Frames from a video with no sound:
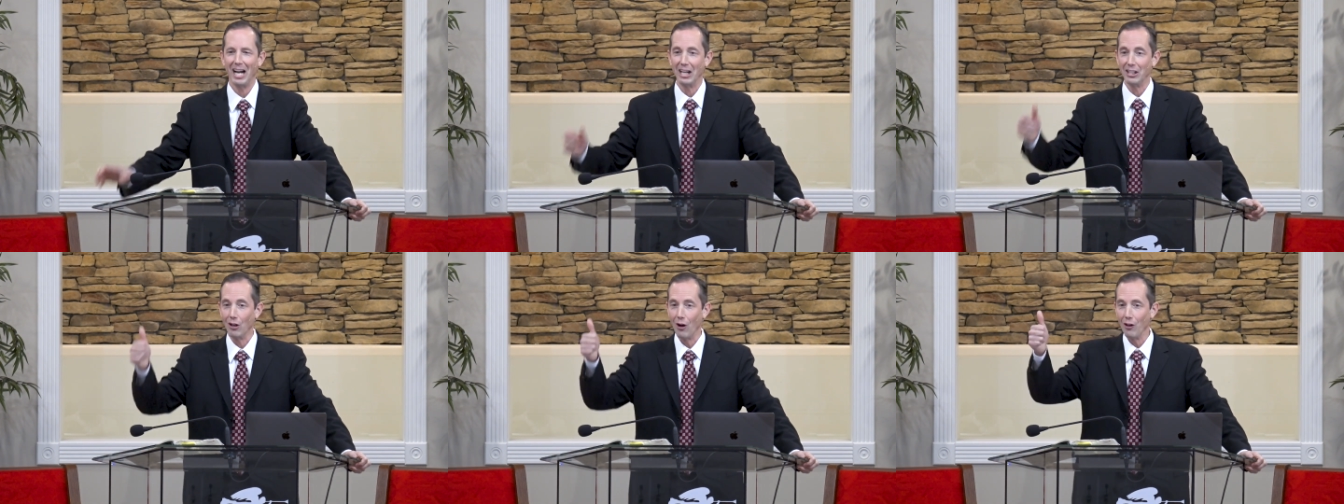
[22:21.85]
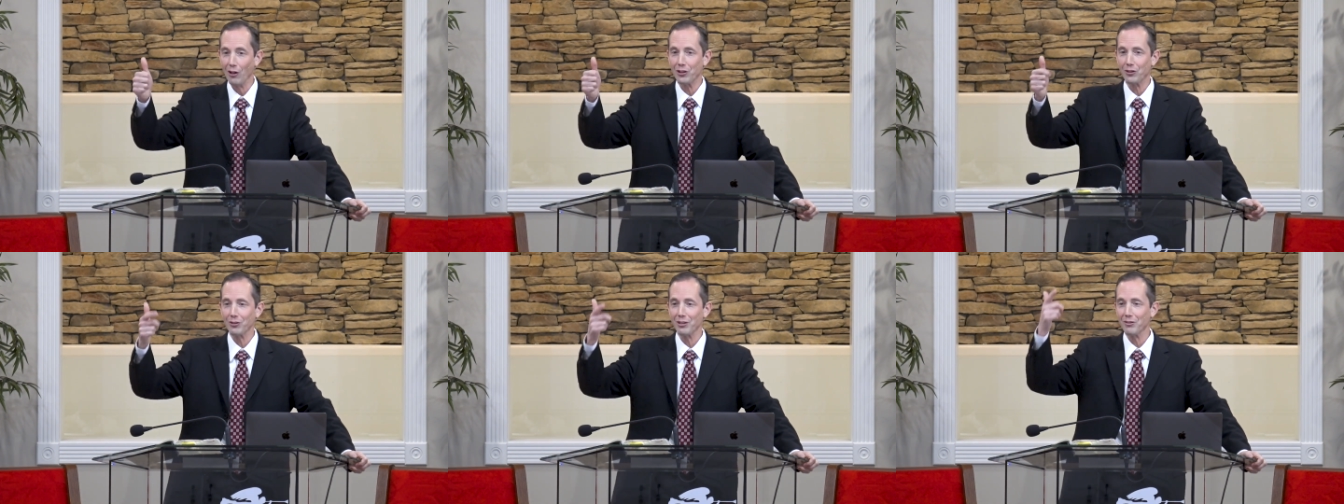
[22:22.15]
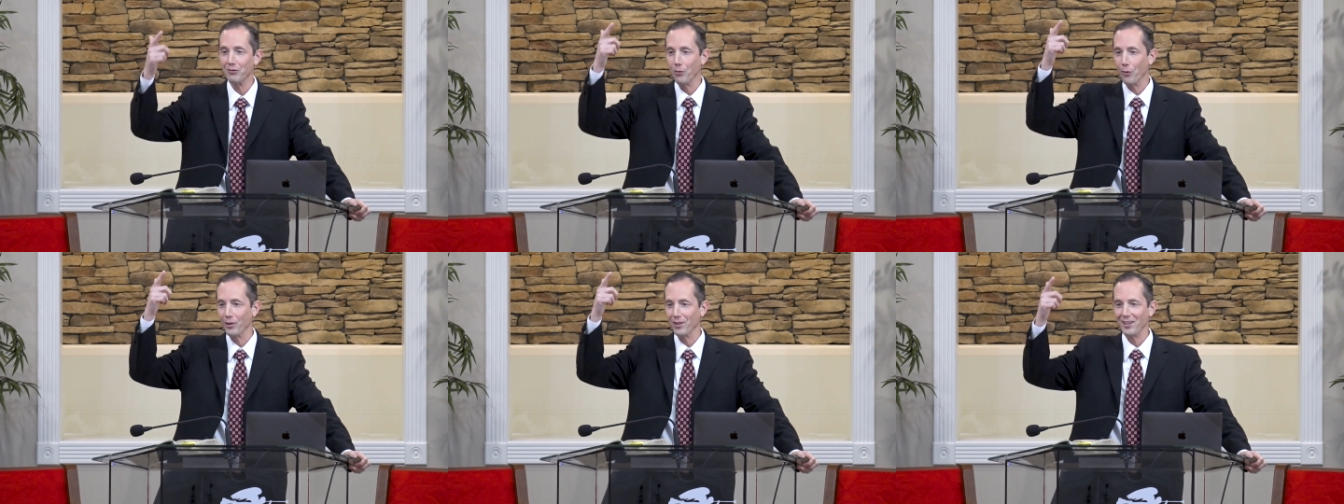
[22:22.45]

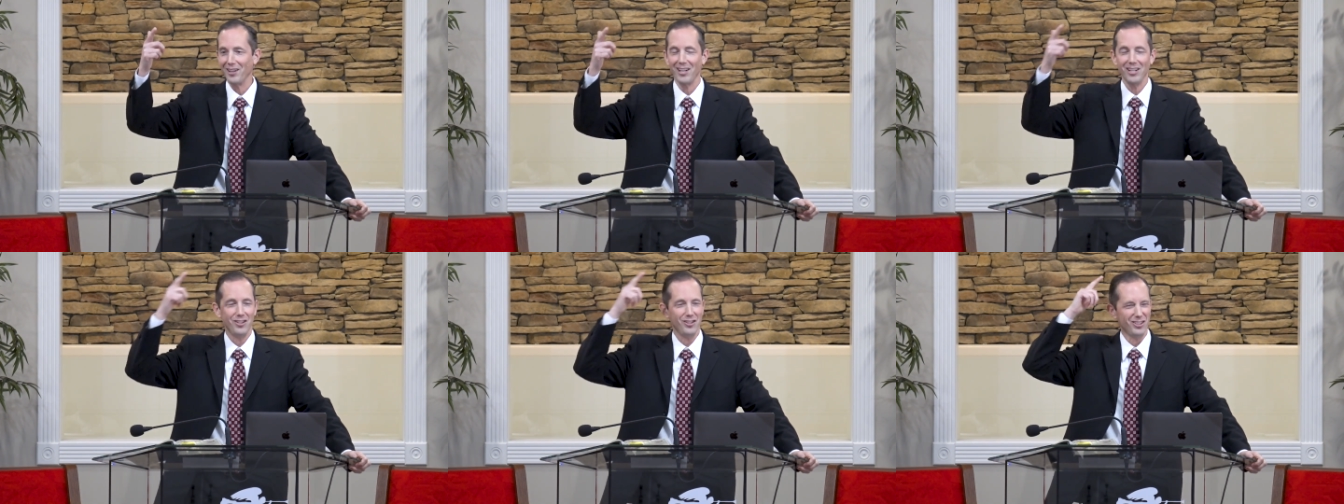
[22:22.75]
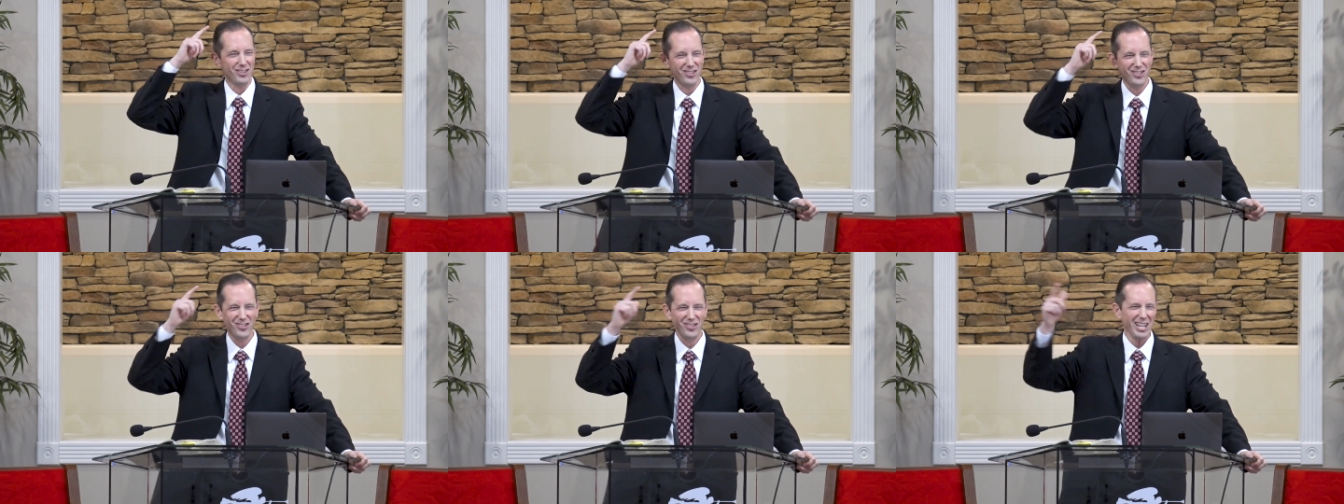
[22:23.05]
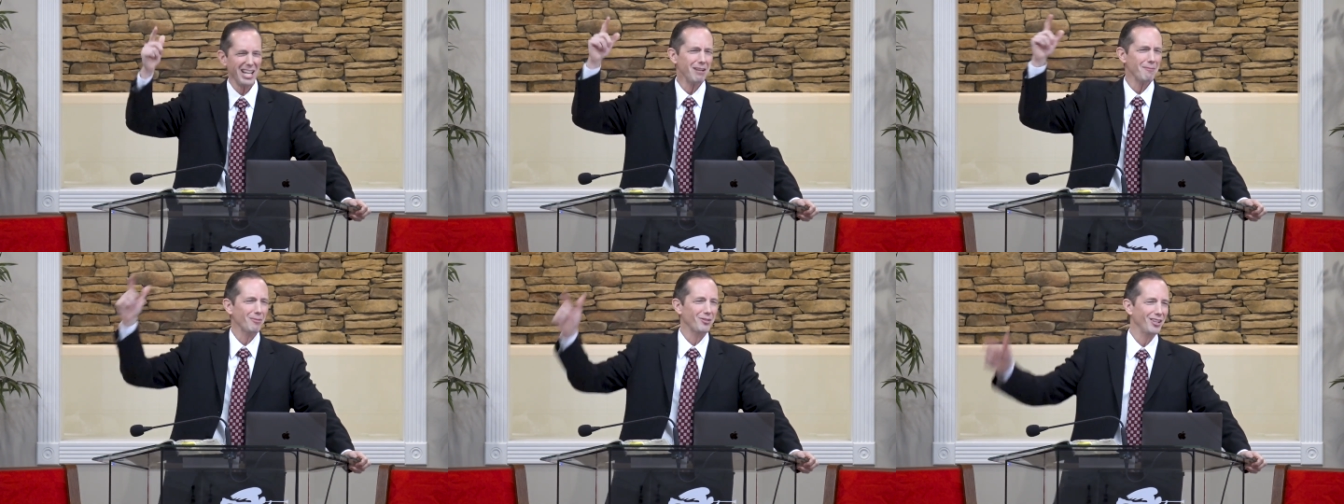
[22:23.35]
Idolatry and fornication,
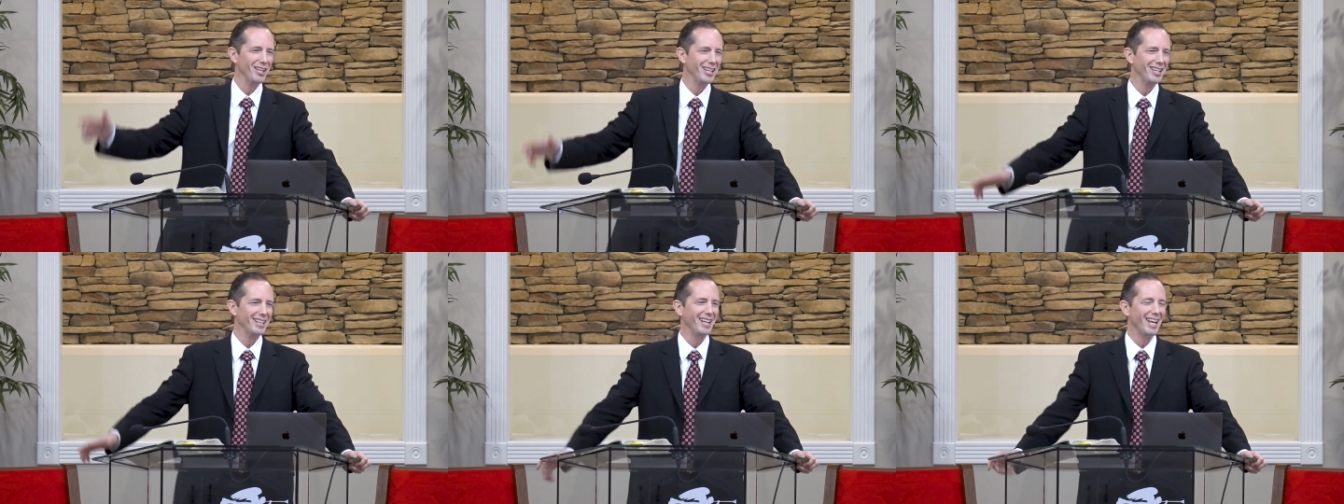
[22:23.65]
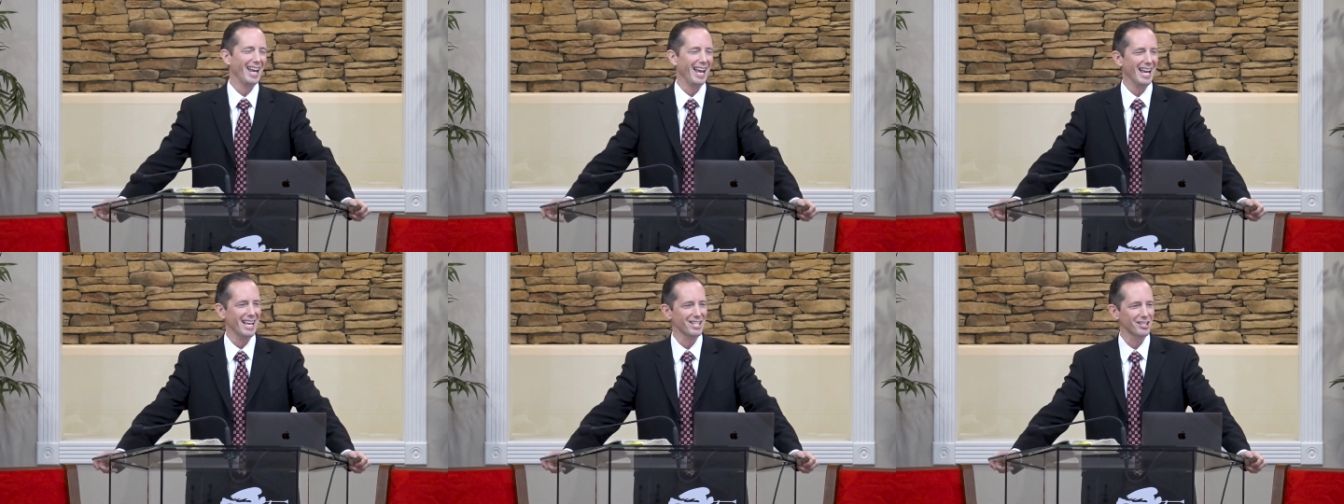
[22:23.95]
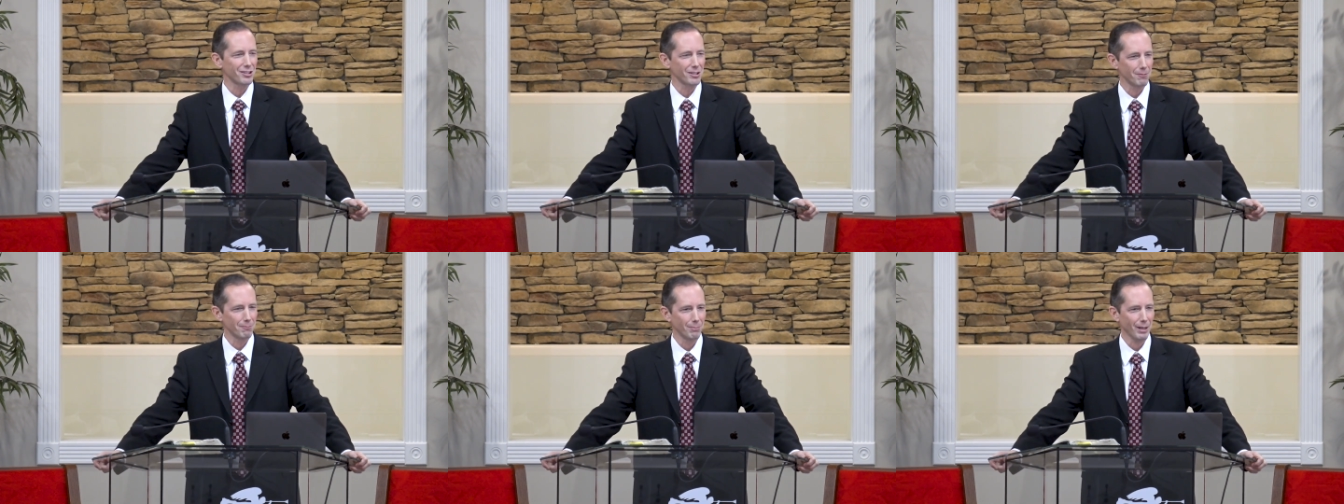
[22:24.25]
same thing
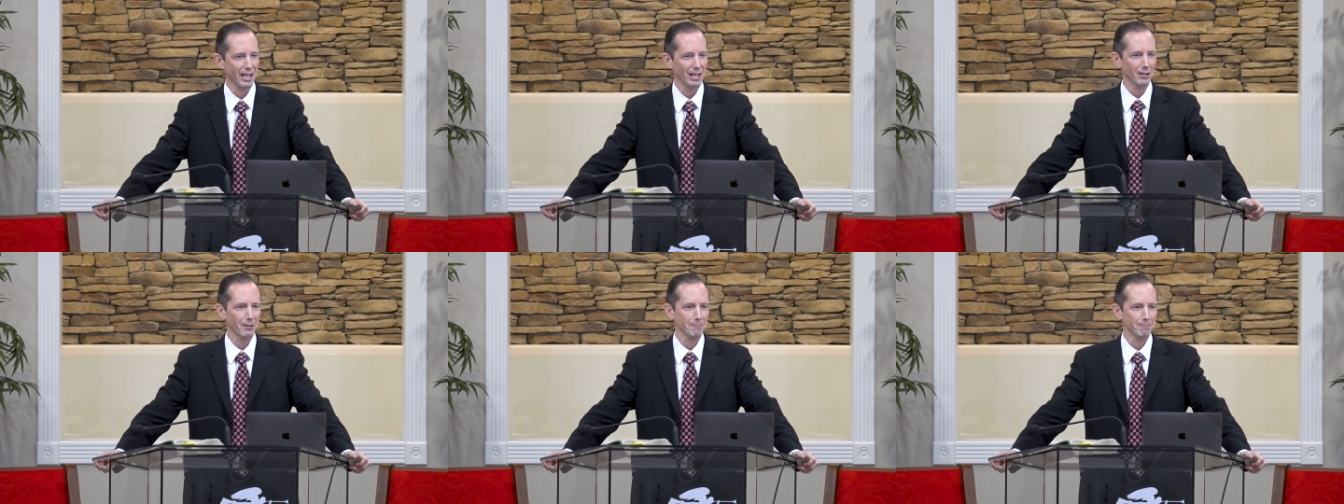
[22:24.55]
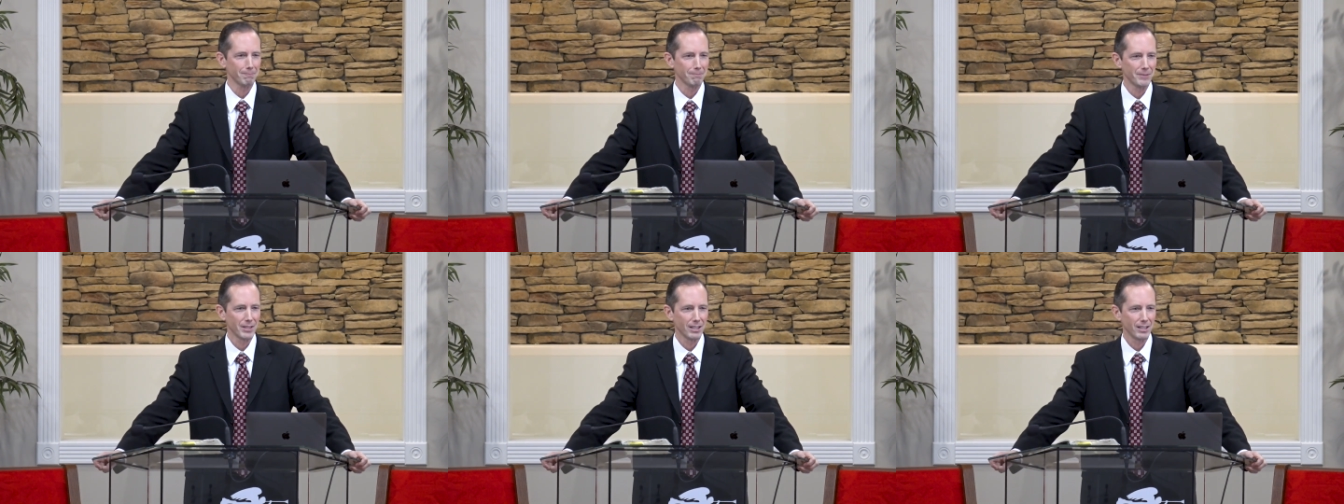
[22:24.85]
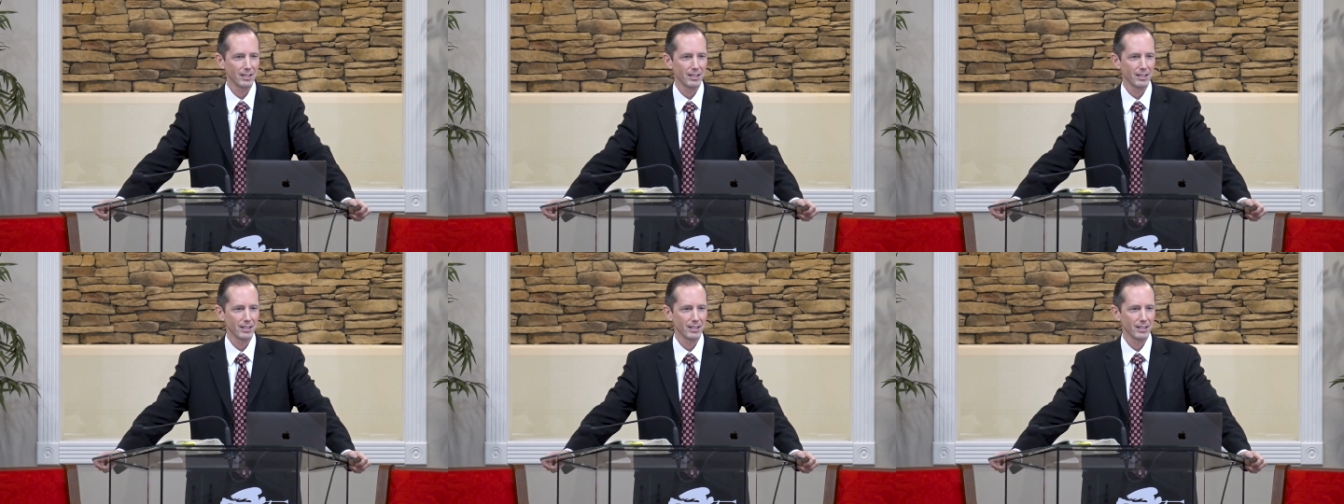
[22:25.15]
as Balaam.